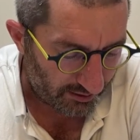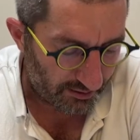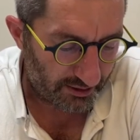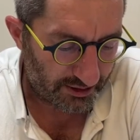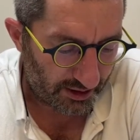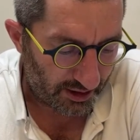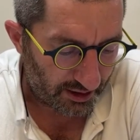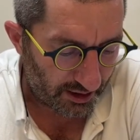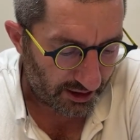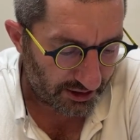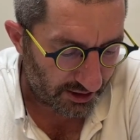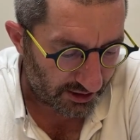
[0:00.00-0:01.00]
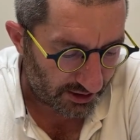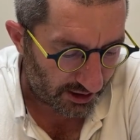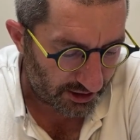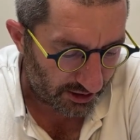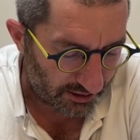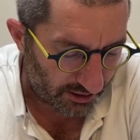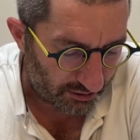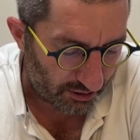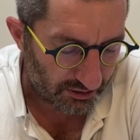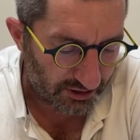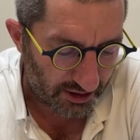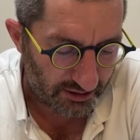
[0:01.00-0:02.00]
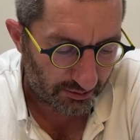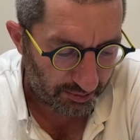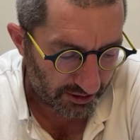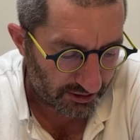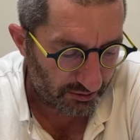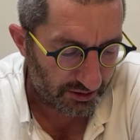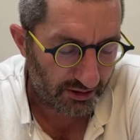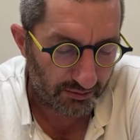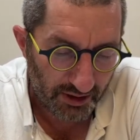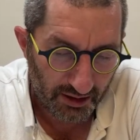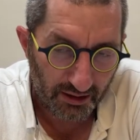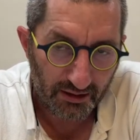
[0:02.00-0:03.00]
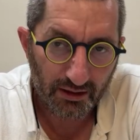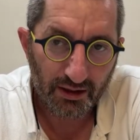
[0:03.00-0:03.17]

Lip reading: Since the person who was committed